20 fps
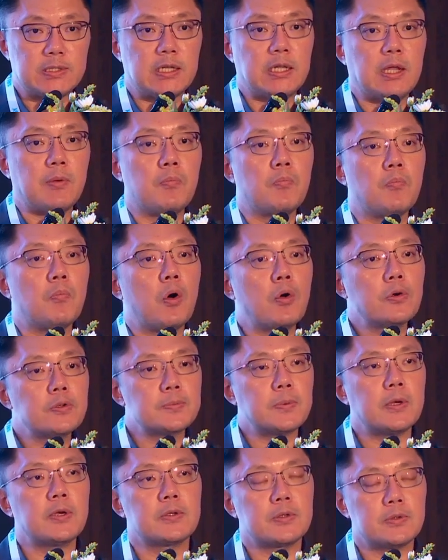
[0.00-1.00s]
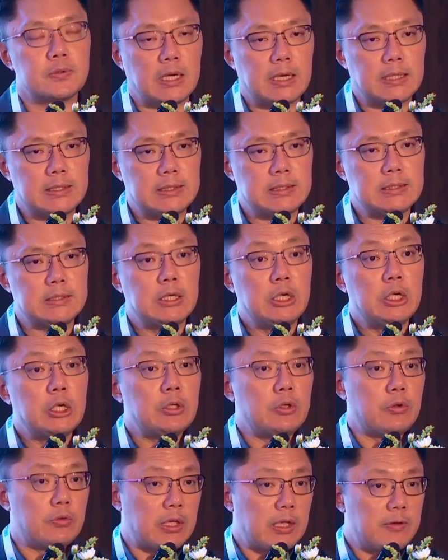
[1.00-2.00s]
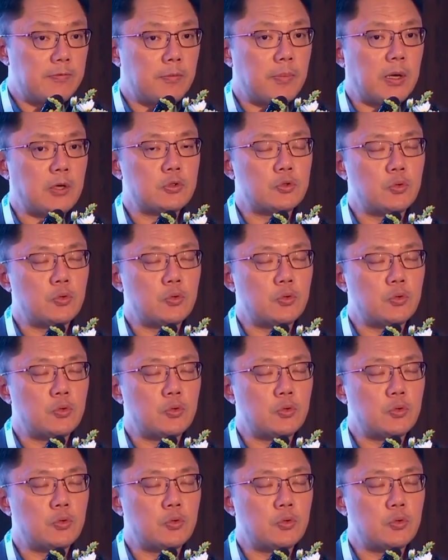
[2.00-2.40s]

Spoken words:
that most peritonitis, you give about